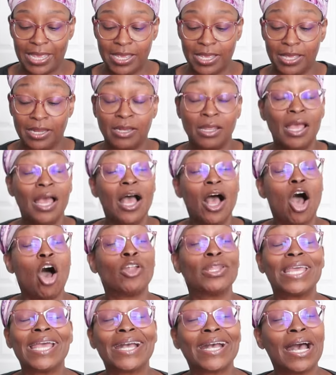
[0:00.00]
And
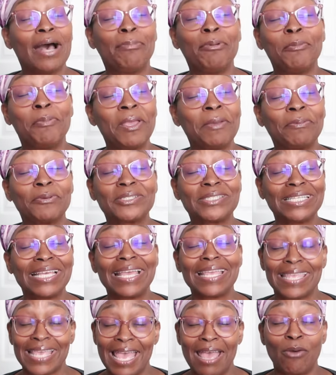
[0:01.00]
only a couple people
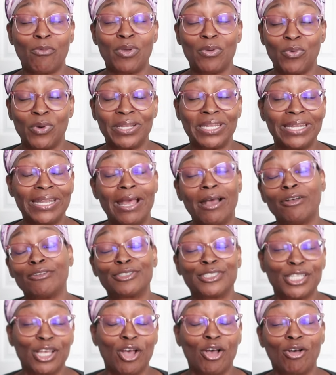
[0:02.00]
said, yeah, we want to know.
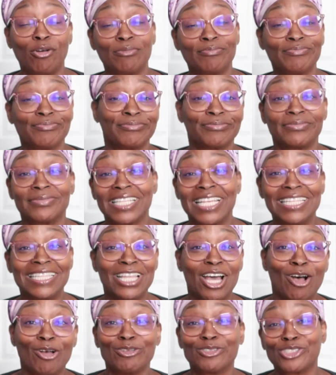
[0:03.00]
So
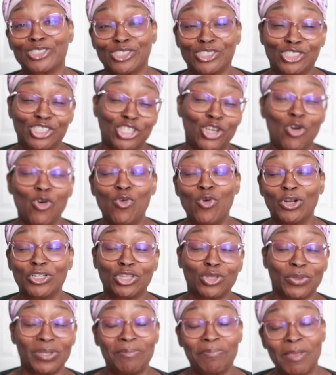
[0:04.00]
those two
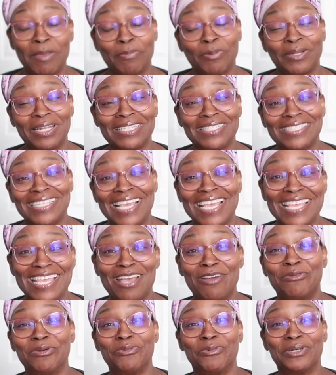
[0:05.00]
or three people that said,
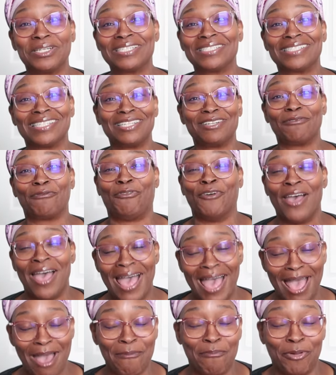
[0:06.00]
yeah, we want to see the
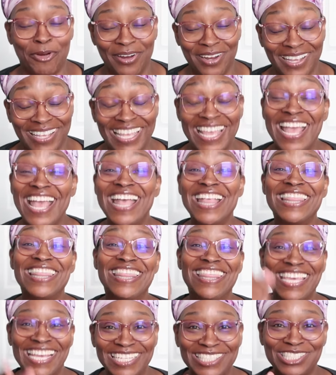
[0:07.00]
fabric,
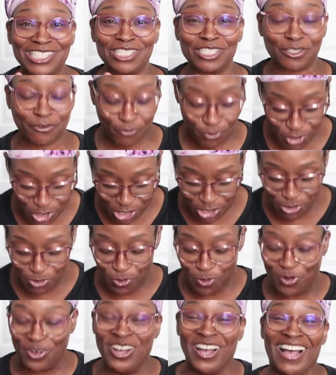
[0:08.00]
this is for
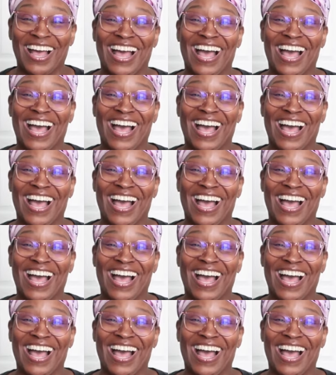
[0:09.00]
you.